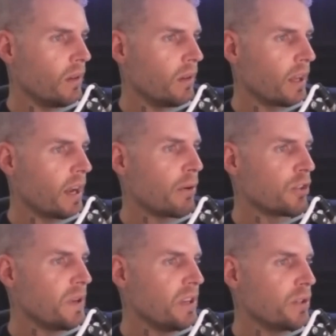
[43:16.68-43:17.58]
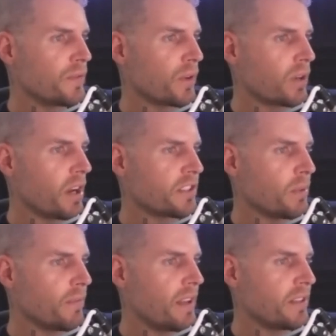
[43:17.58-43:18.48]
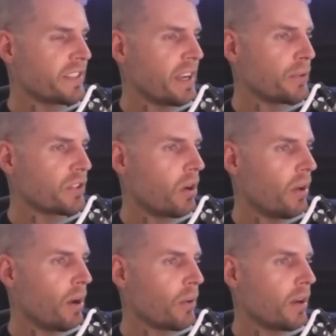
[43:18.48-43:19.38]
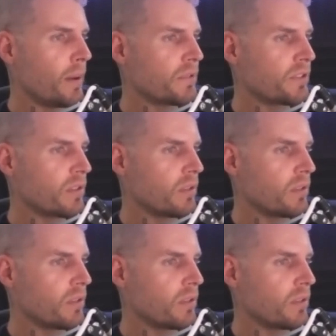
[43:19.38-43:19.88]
Can HYROS be used for custom events, sales call outcomes?